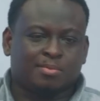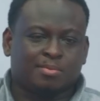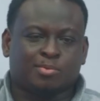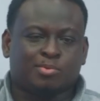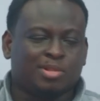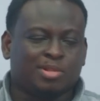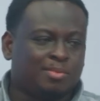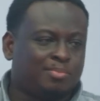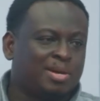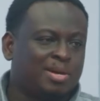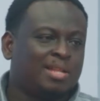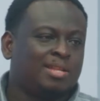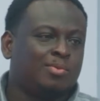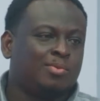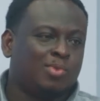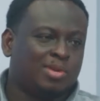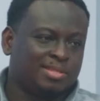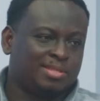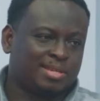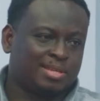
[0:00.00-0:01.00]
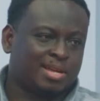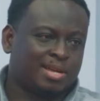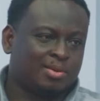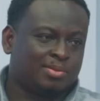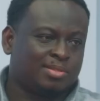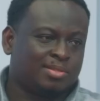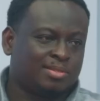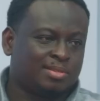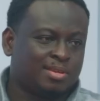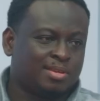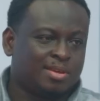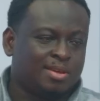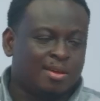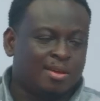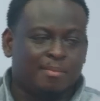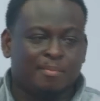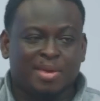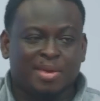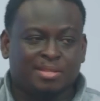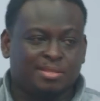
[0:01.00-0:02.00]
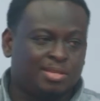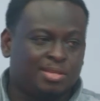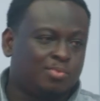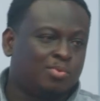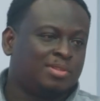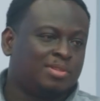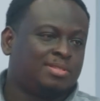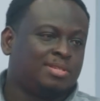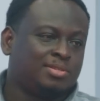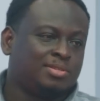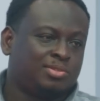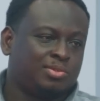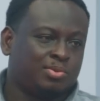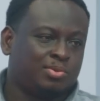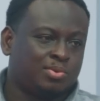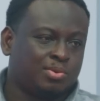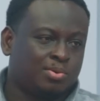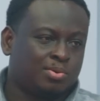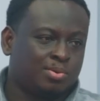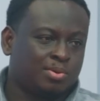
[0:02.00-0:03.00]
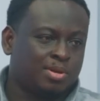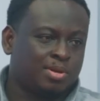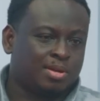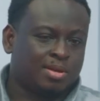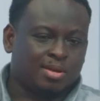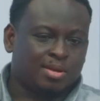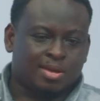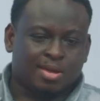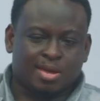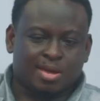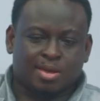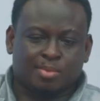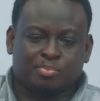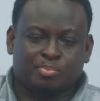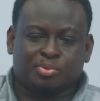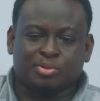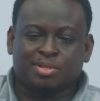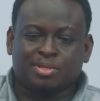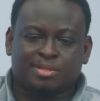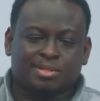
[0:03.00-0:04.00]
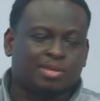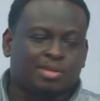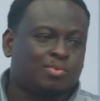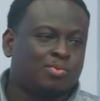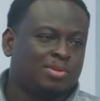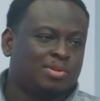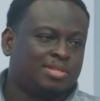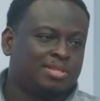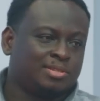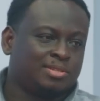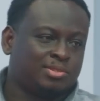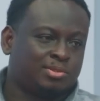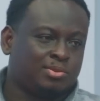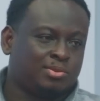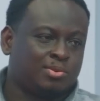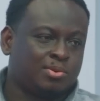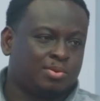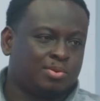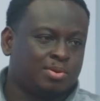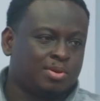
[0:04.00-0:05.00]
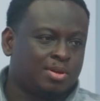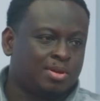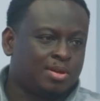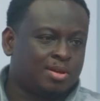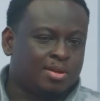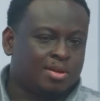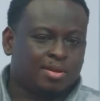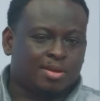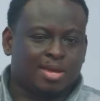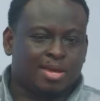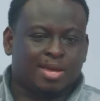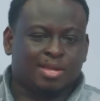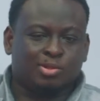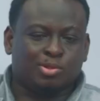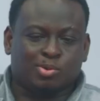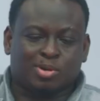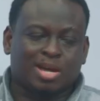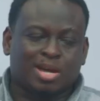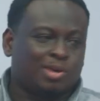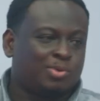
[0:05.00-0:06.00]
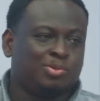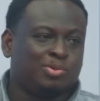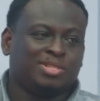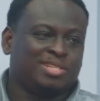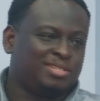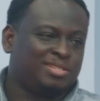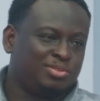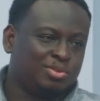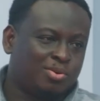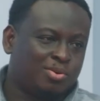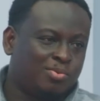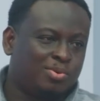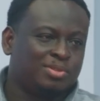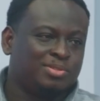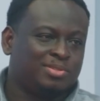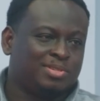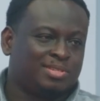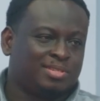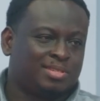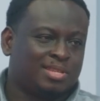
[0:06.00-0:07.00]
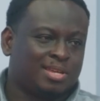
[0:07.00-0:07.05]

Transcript: Koulibaly wanted out. Mendy wanted to go. Pulisic wanted to go. Lukaku did not want to stay.